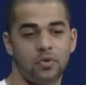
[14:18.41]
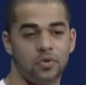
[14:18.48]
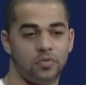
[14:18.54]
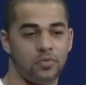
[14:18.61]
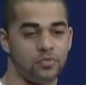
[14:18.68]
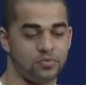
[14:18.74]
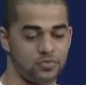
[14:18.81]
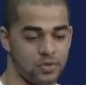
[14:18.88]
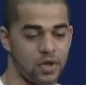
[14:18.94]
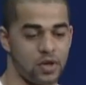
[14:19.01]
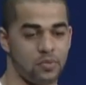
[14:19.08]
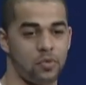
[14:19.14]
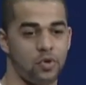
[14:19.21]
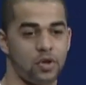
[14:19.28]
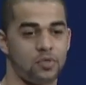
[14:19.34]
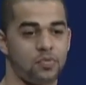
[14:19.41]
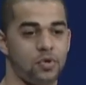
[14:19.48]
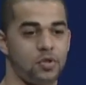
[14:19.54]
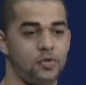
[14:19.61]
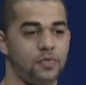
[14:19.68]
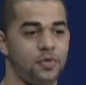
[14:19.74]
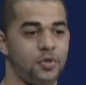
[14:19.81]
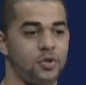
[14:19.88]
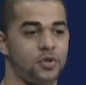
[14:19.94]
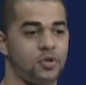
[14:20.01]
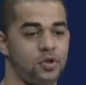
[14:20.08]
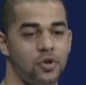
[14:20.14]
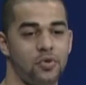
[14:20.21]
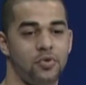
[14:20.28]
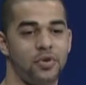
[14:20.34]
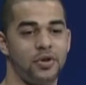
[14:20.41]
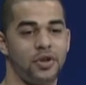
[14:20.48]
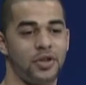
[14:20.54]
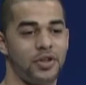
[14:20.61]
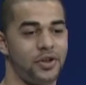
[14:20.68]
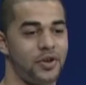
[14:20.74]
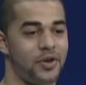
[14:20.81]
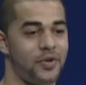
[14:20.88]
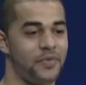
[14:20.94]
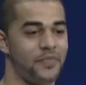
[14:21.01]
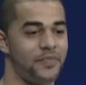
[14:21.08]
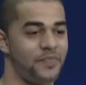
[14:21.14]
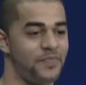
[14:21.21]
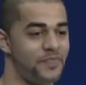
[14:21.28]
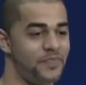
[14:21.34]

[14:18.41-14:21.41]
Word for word: More, yeah, more exposure right. for the show, and um,